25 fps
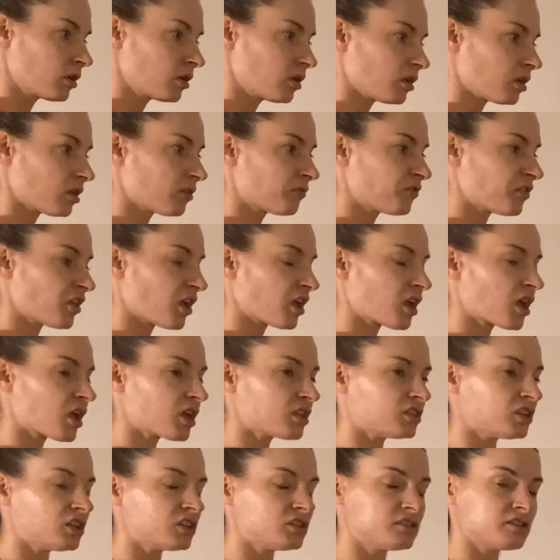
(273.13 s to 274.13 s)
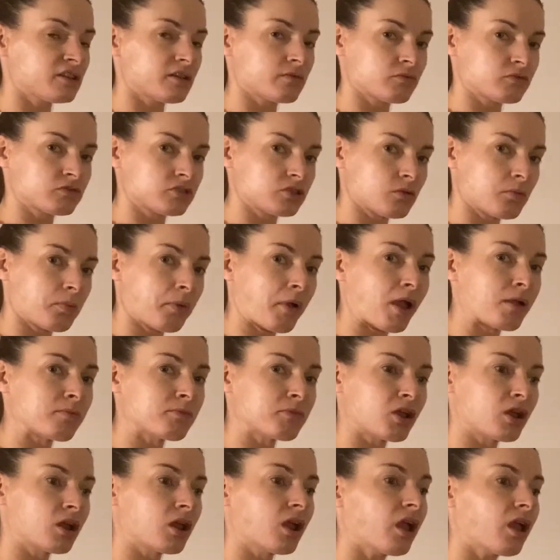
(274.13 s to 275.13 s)
if they had that done with their
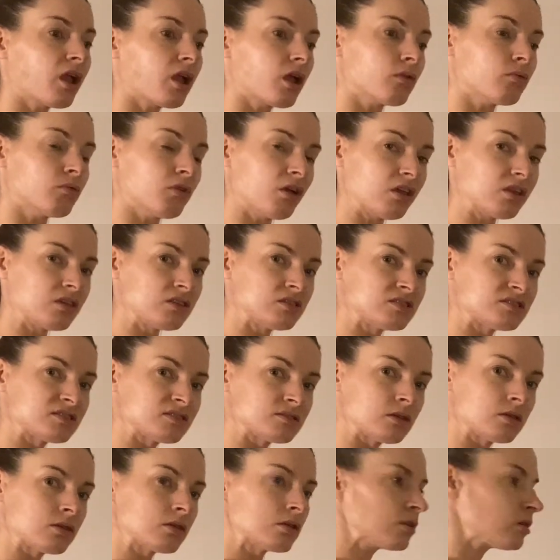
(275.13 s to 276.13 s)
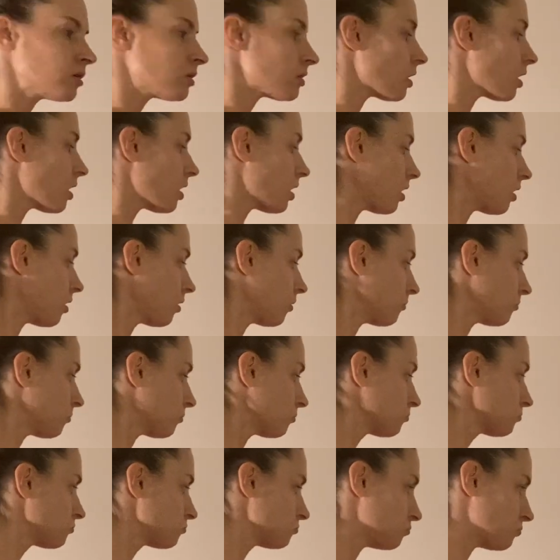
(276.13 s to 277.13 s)
primary care, what is it?
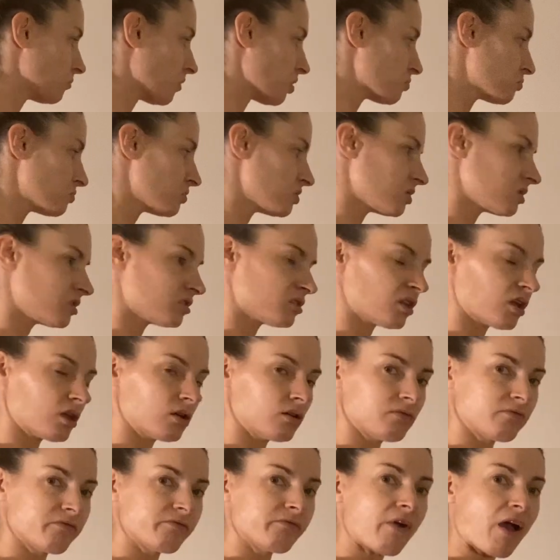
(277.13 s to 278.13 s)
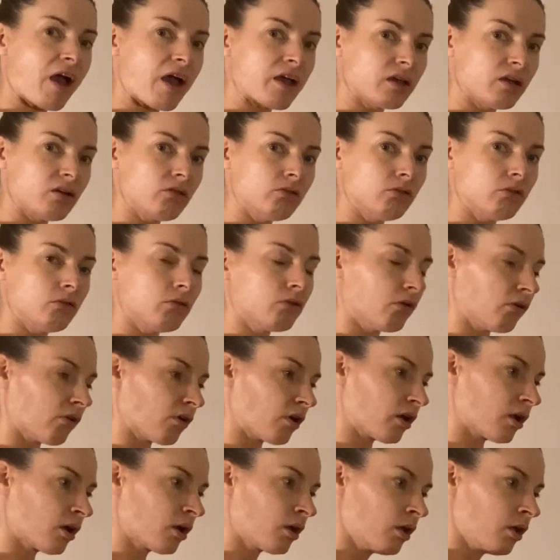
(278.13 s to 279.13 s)
Maybe we can get that on file
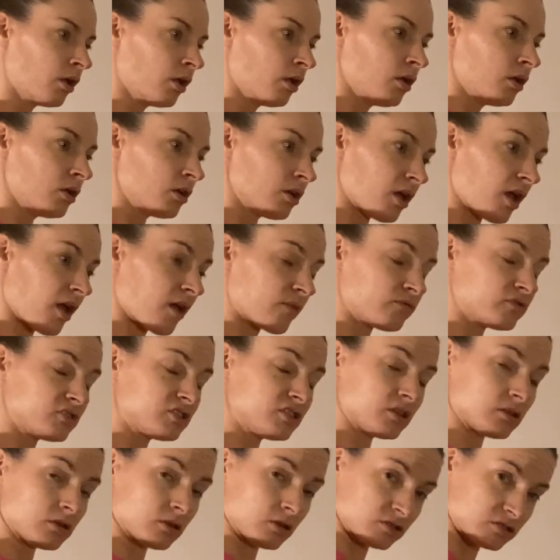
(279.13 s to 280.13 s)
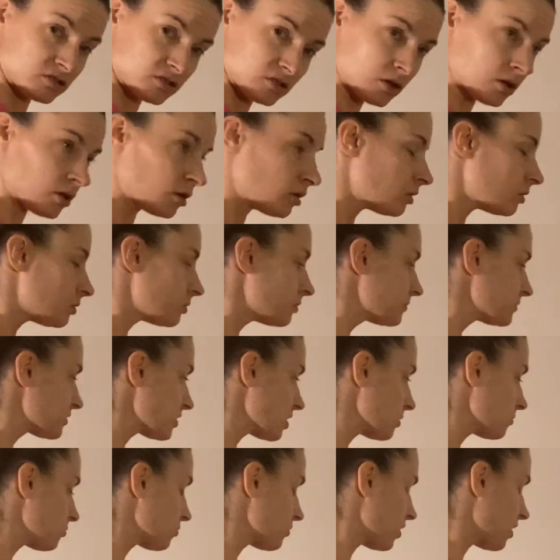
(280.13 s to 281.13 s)
or have it done ourselves,
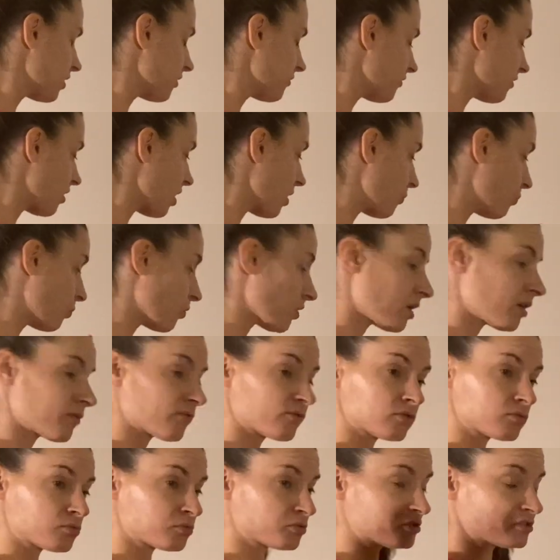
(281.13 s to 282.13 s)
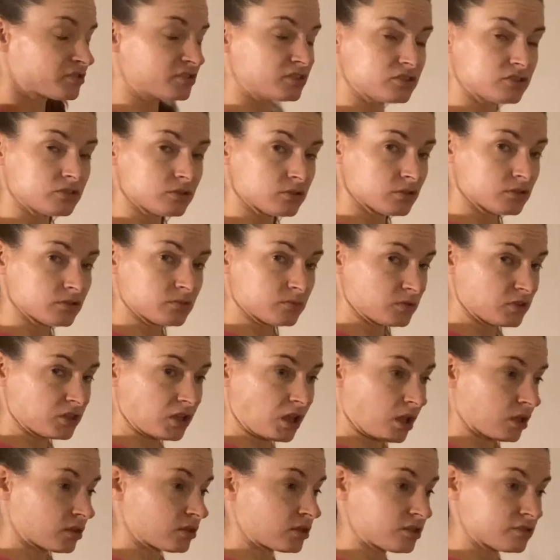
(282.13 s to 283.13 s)
like whatever the procedure is with
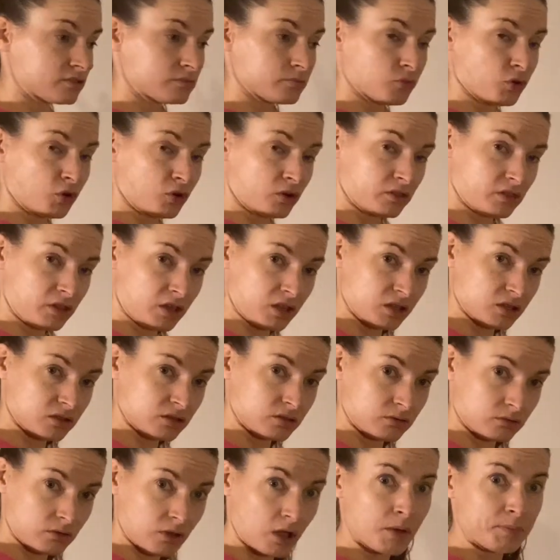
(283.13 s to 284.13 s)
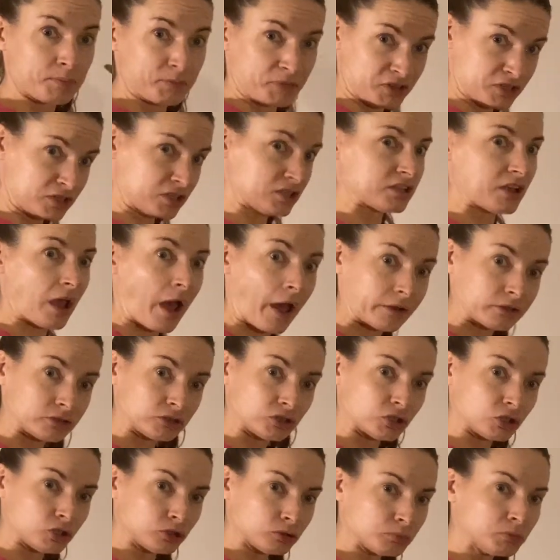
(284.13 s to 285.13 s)
that. That's more like up to the
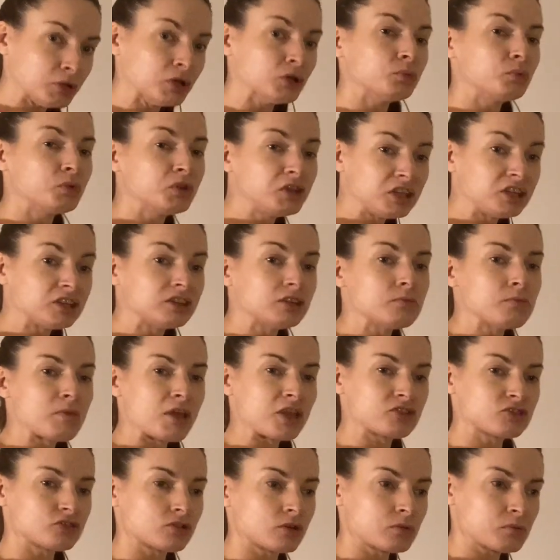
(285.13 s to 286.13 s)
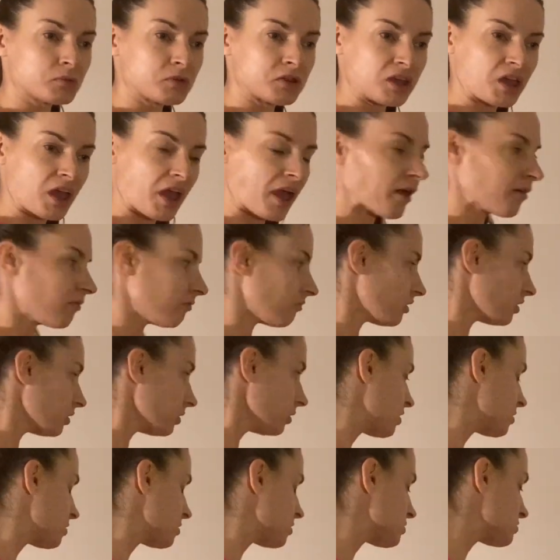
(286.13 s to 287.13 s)
doctor, but we need to make sure we have it.
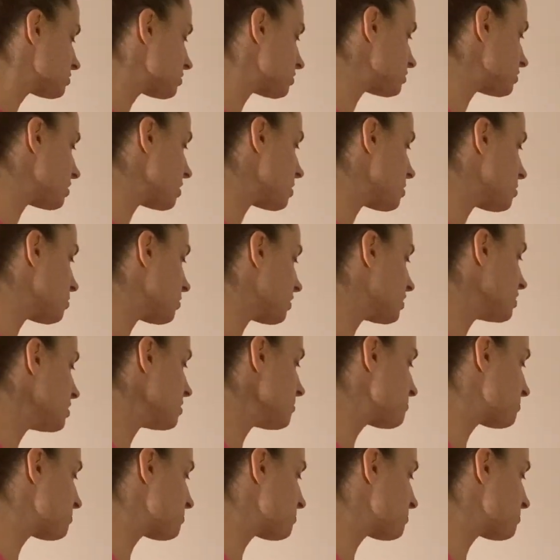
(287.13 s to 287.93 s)
So any